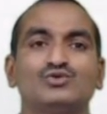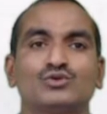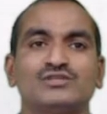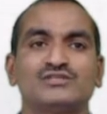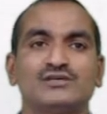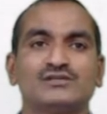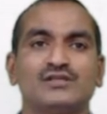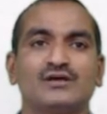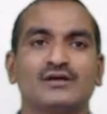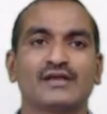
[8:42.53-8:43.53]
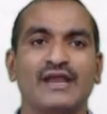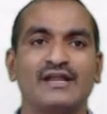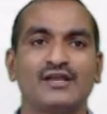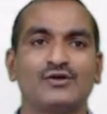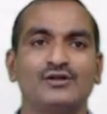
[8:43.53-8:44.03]
So this is the
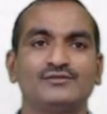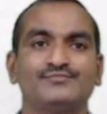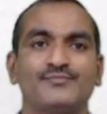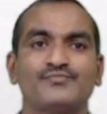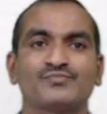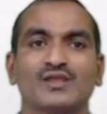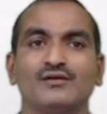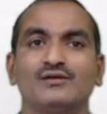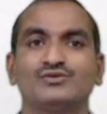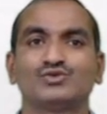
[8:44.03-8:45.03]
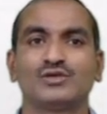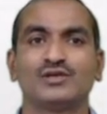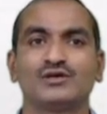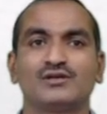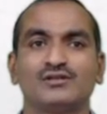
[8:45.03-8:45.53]
catechol. So
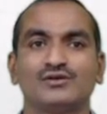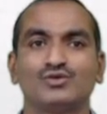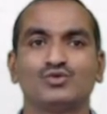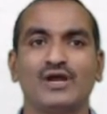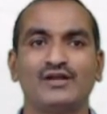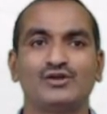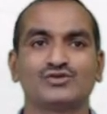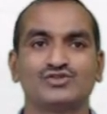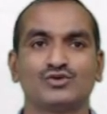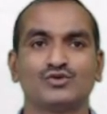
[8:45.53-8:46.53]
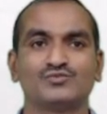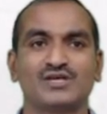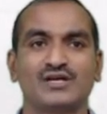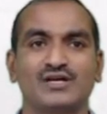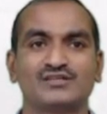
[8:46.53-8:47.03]
here the two hydroxy groups
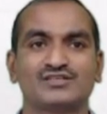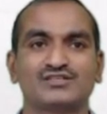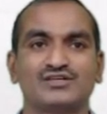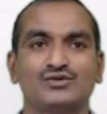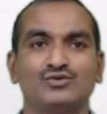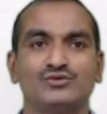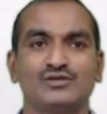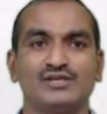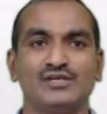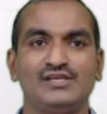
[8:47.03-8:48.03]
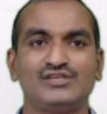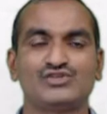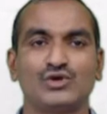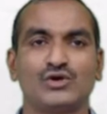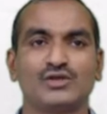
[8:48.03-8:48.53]
are adjacent to
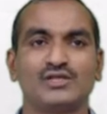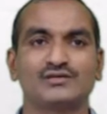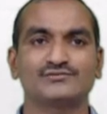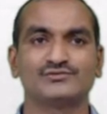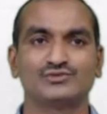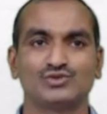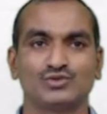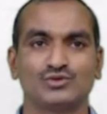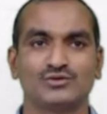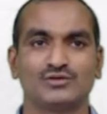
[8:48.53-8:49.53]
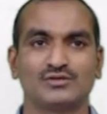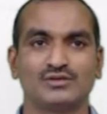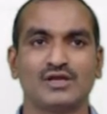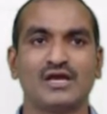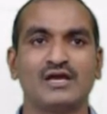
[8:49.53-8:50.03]
each other. So
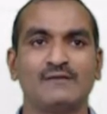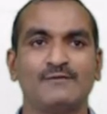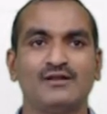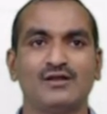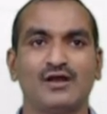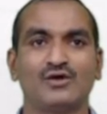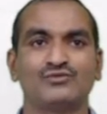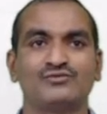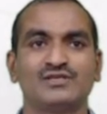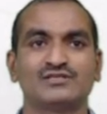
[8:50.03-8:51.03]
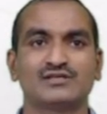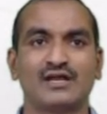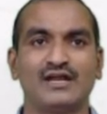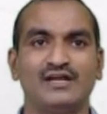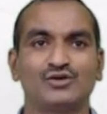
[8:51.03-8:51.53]
the carbon on which
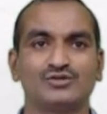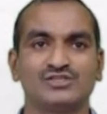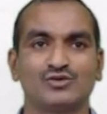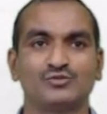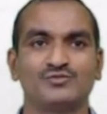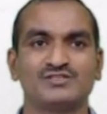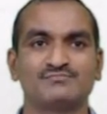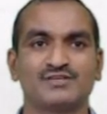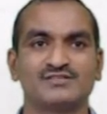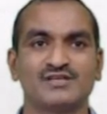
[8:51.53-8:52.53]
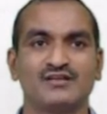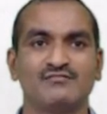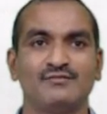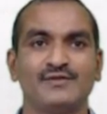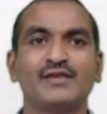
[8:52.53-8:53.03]
hydroxy group is present
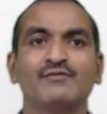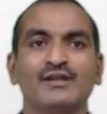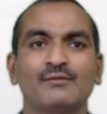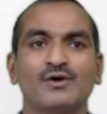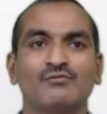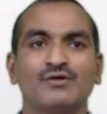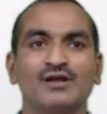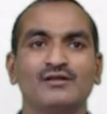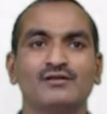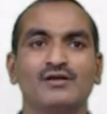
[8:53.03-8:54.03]
will be given number 1.